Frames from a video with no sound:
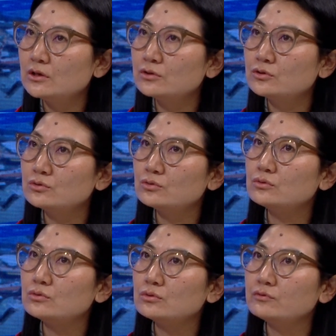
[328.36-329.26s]

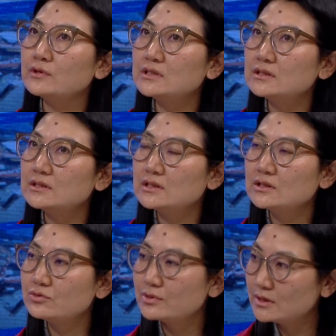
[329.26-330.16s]
to
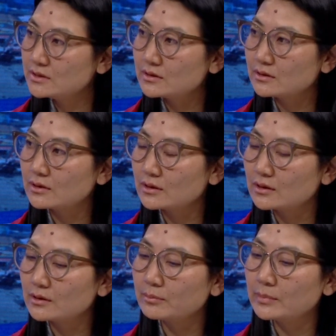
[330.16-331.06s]
facilitate trade
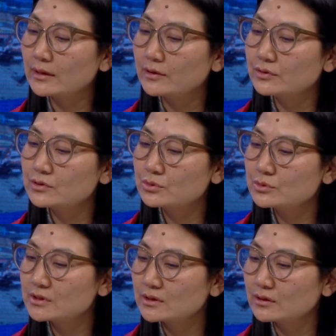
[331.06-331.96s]
by
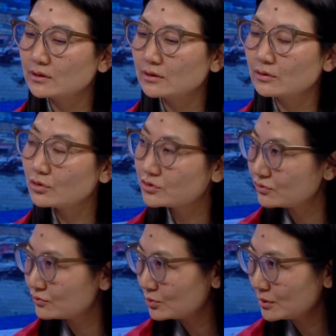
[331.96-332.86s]
reducing cost
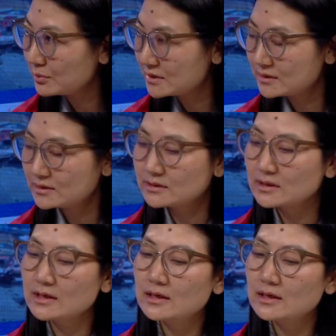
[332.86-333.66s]
of doing business,